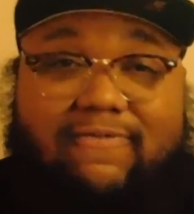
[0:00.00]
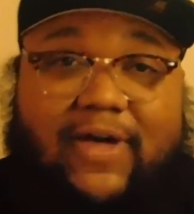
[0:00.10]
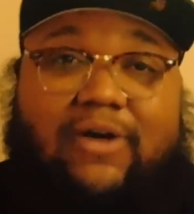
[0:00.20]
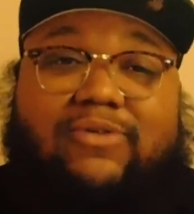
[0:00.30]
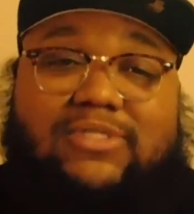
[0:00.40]

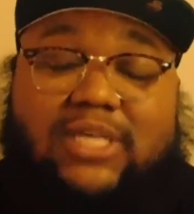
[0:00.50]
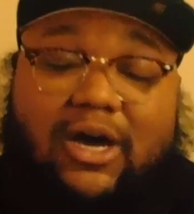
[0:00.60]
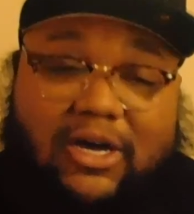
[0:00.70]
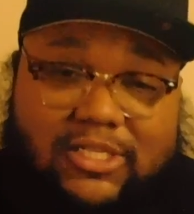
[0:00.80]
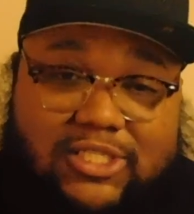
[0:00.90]
phones
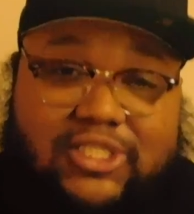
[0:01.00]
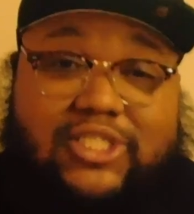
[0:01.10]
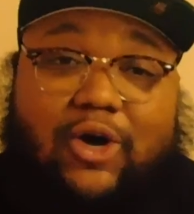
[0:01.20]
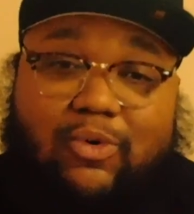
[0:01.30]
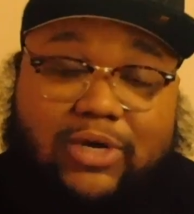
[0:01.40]
are
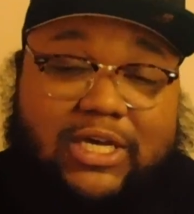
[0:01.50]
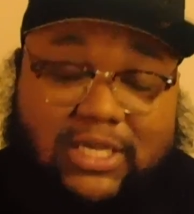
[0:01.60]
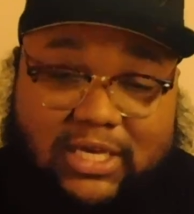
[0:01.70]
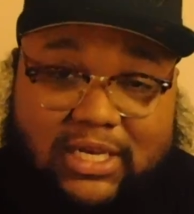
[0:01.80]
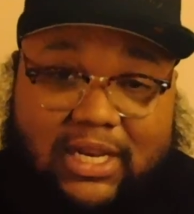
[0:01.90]
so
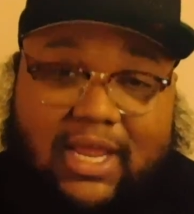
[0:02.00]
good